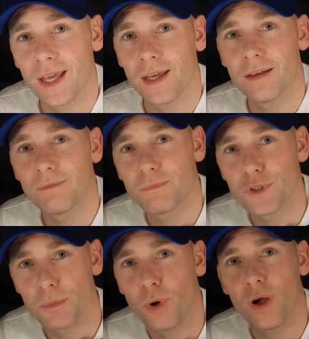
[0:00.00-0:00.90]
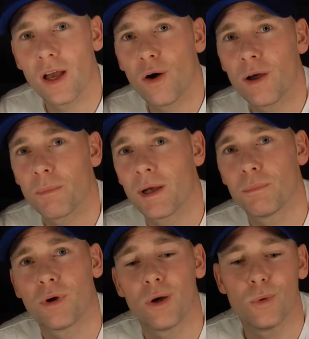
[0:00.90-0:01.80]
Air to my
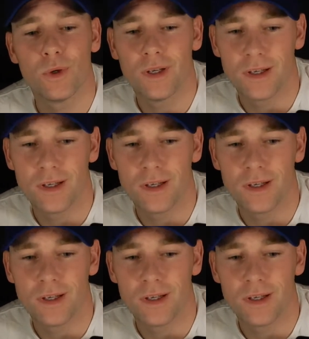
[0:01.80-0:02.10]
iPad Pro